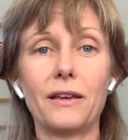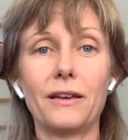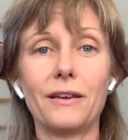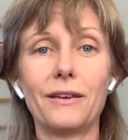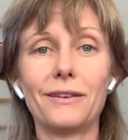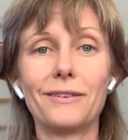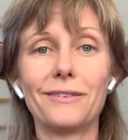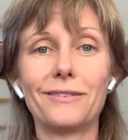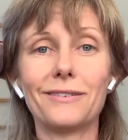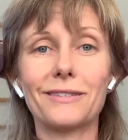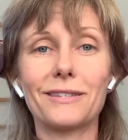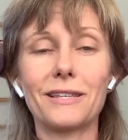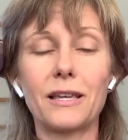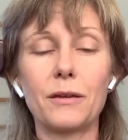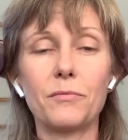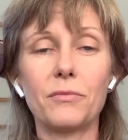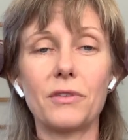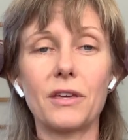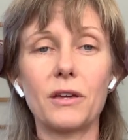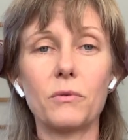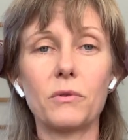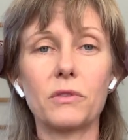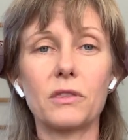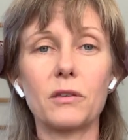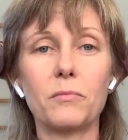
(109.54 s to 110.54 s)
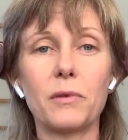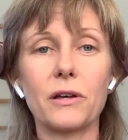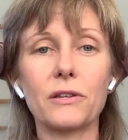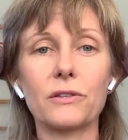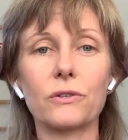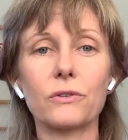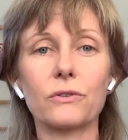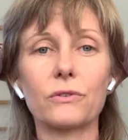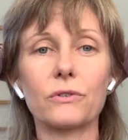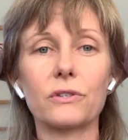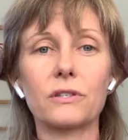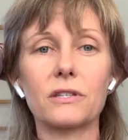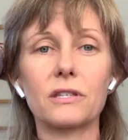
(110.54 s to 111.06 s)
And the same thing with the
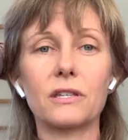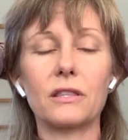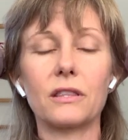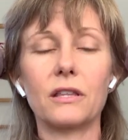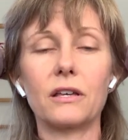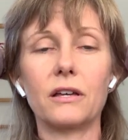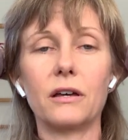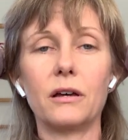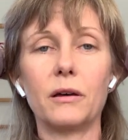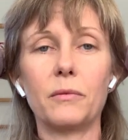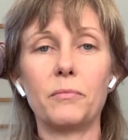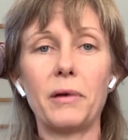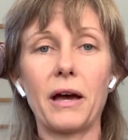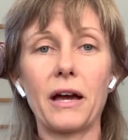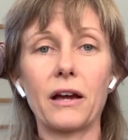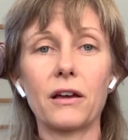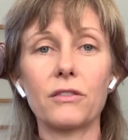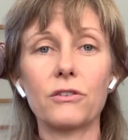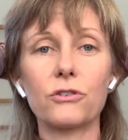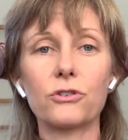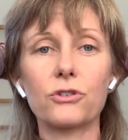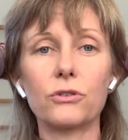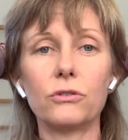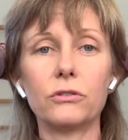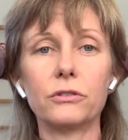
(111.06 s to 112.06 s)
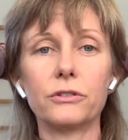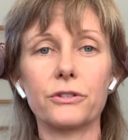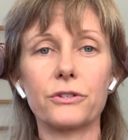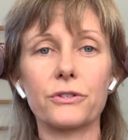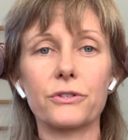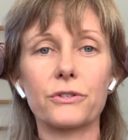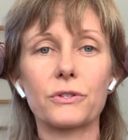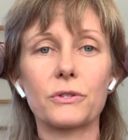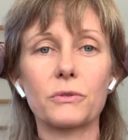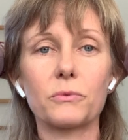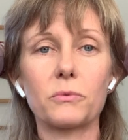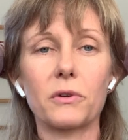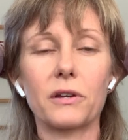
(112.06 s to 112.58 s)
muscles in the back of the
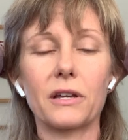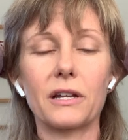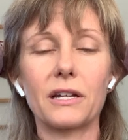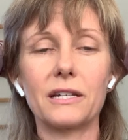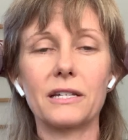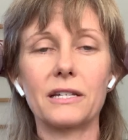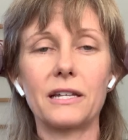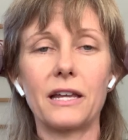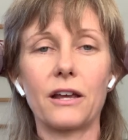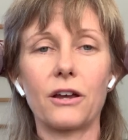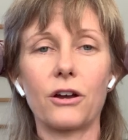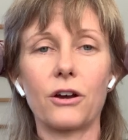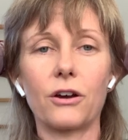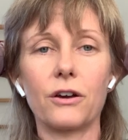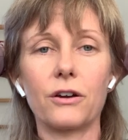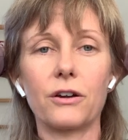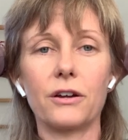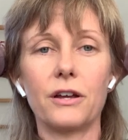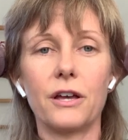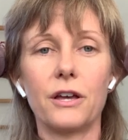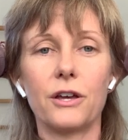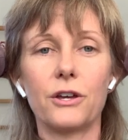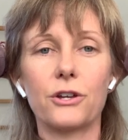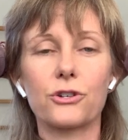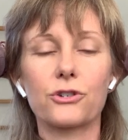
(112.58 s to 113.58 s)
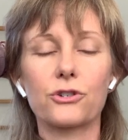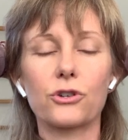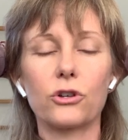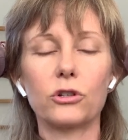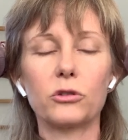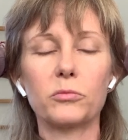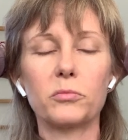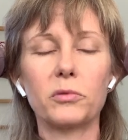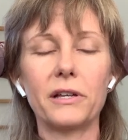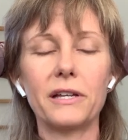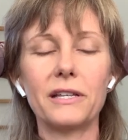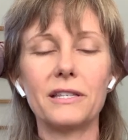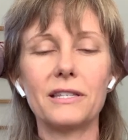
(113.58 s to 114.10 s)
shoulders. We're going to take our shoulder
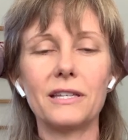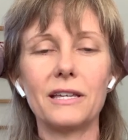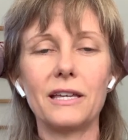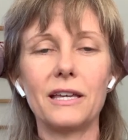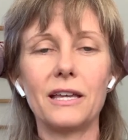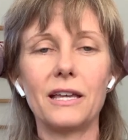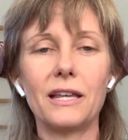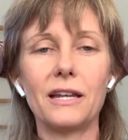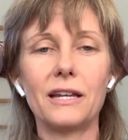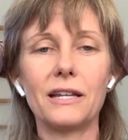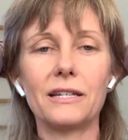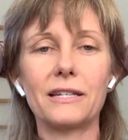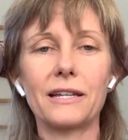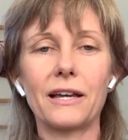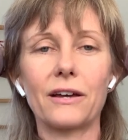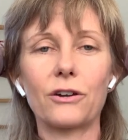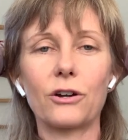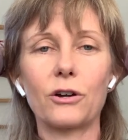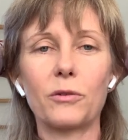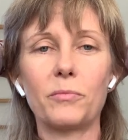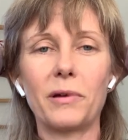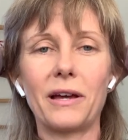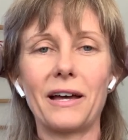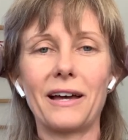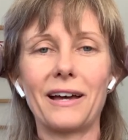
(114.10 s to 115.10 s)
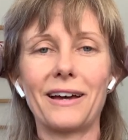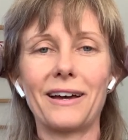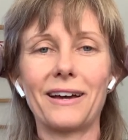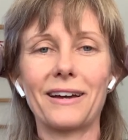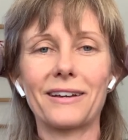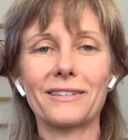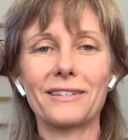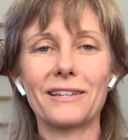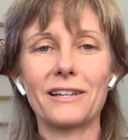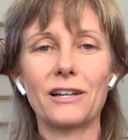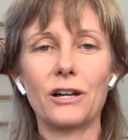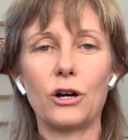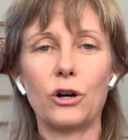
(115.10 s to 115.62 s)
blades in and down our back
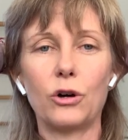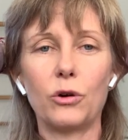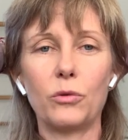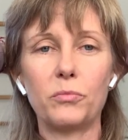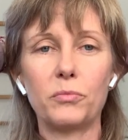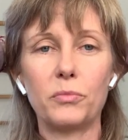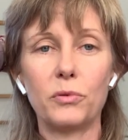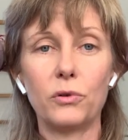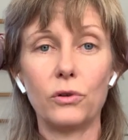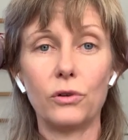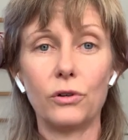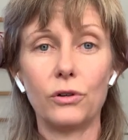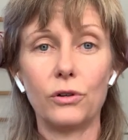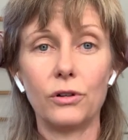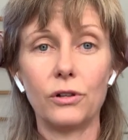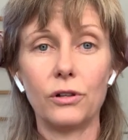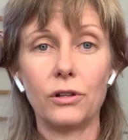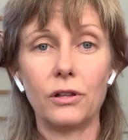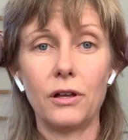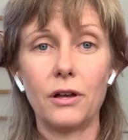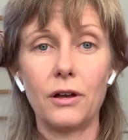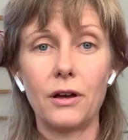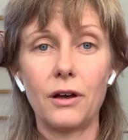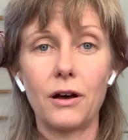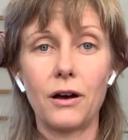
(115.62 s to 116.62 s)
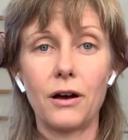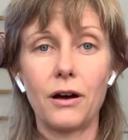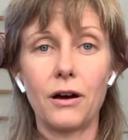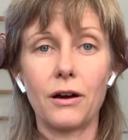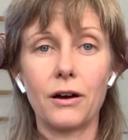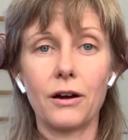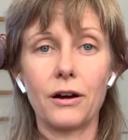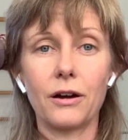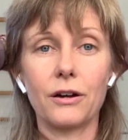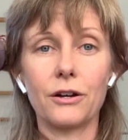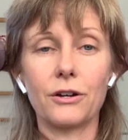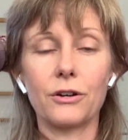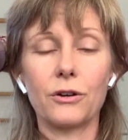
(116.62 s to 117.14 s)
to help pull
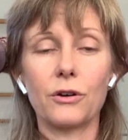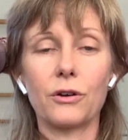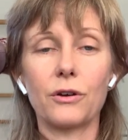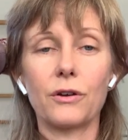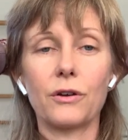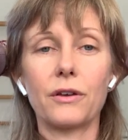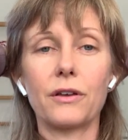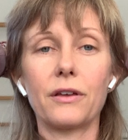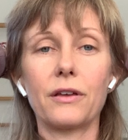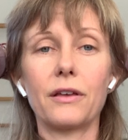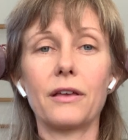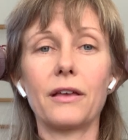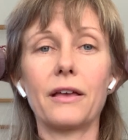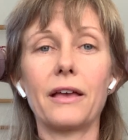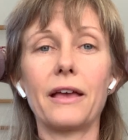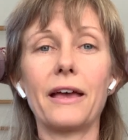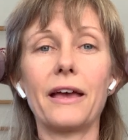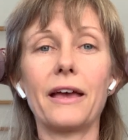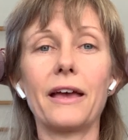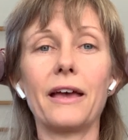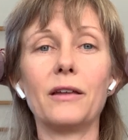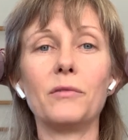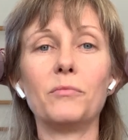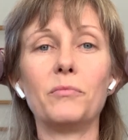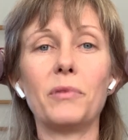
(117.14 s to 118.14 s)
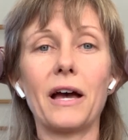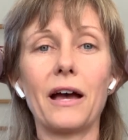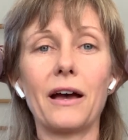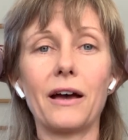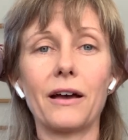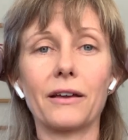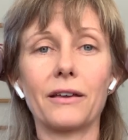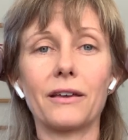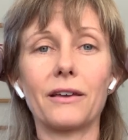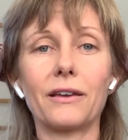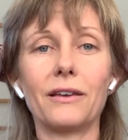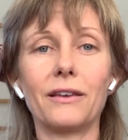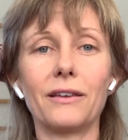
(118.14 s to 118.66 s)
our head
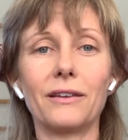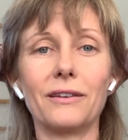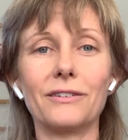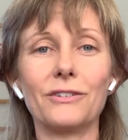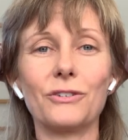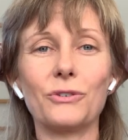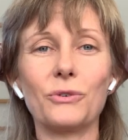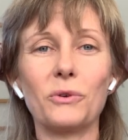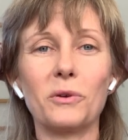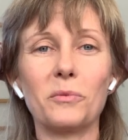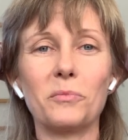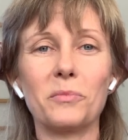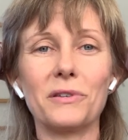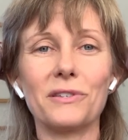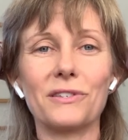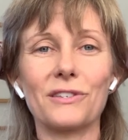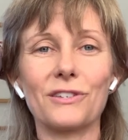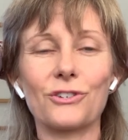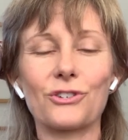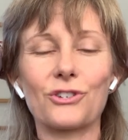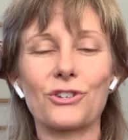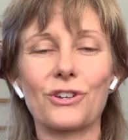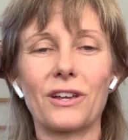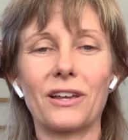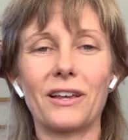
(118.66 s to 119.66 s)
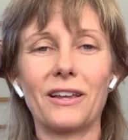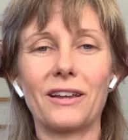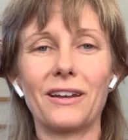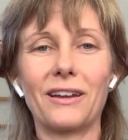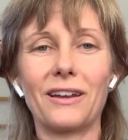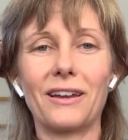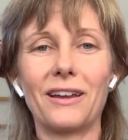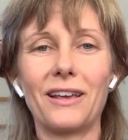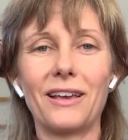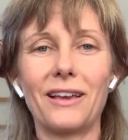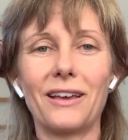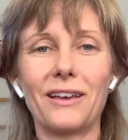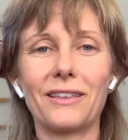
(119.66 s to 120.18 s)
back into a position
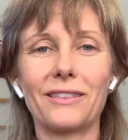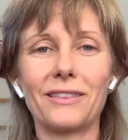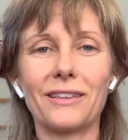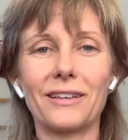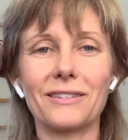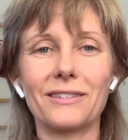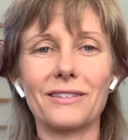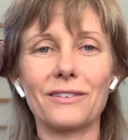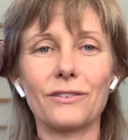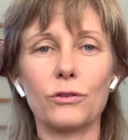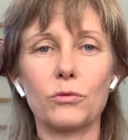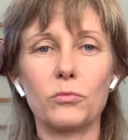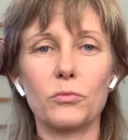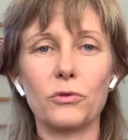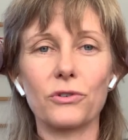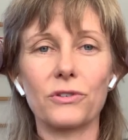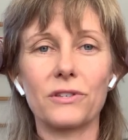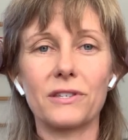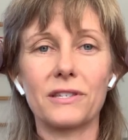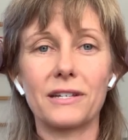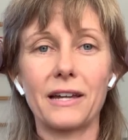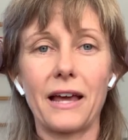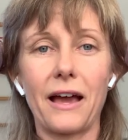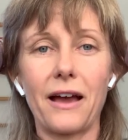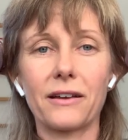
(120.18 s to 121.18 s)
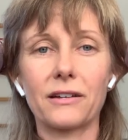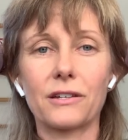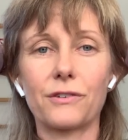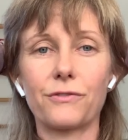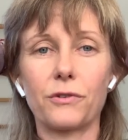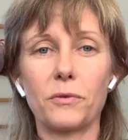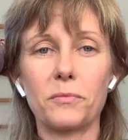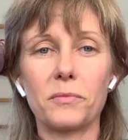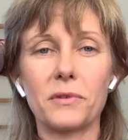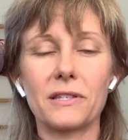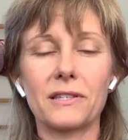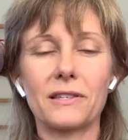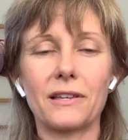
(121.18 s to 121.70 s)
that's a little more stacked
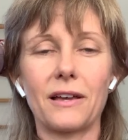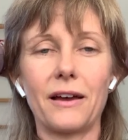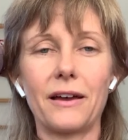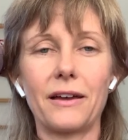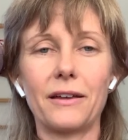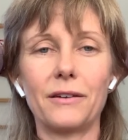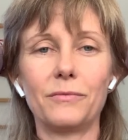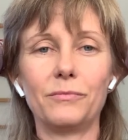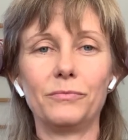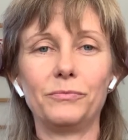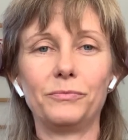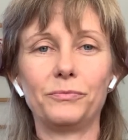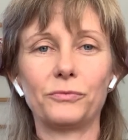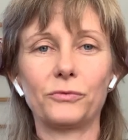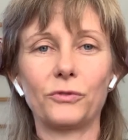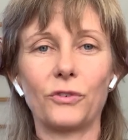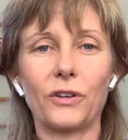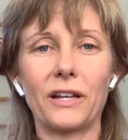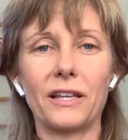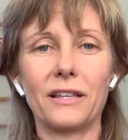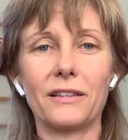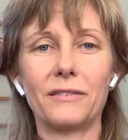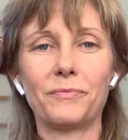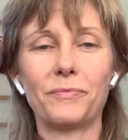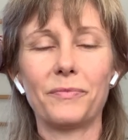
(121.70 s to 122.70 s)
from the side, right?